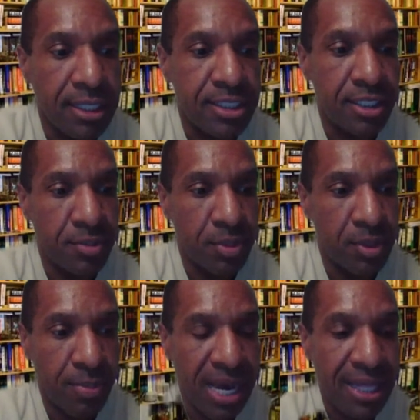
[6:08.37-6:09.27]

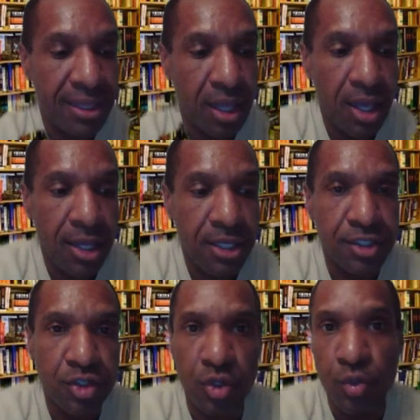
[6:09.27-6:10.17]
said the
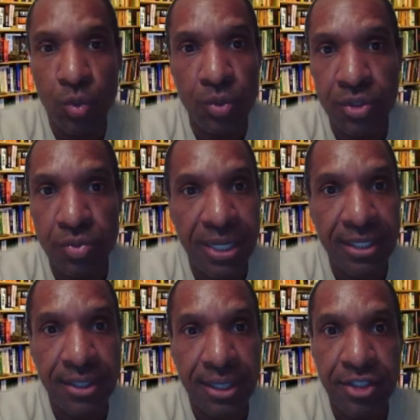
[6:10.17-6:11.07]
bylaws, so the rules and
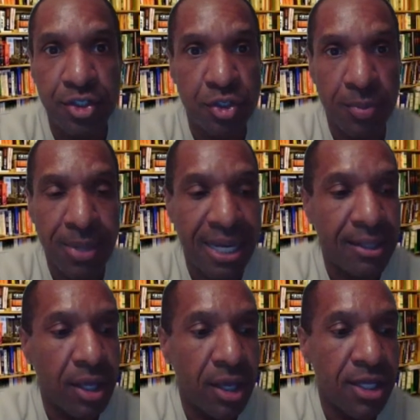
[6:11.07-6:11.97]
regulations, your
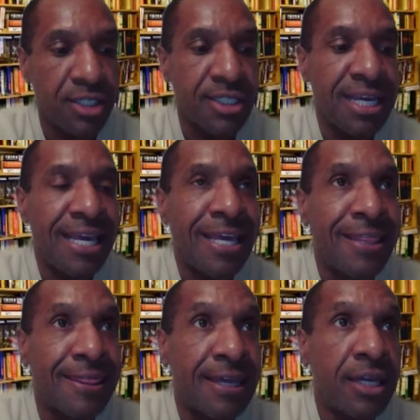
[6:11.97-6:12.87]
bylaws,
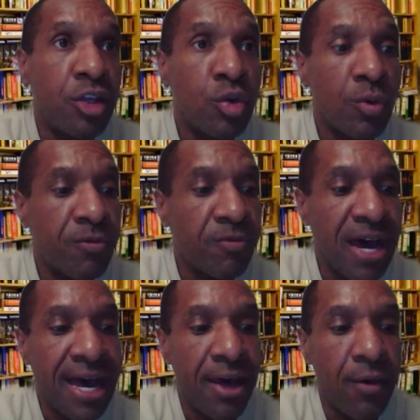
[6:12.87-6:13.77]
then you'll
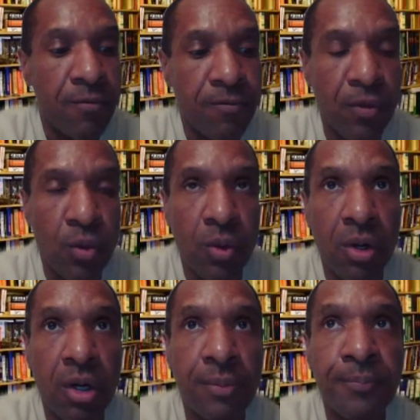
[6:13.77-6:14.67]
file
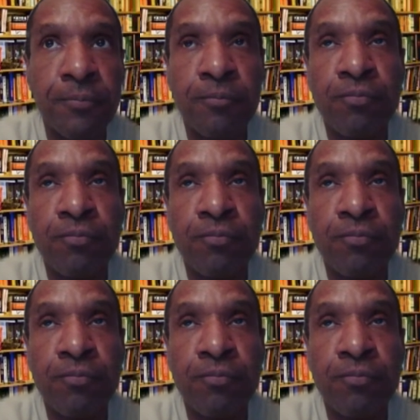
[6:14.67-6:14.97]
for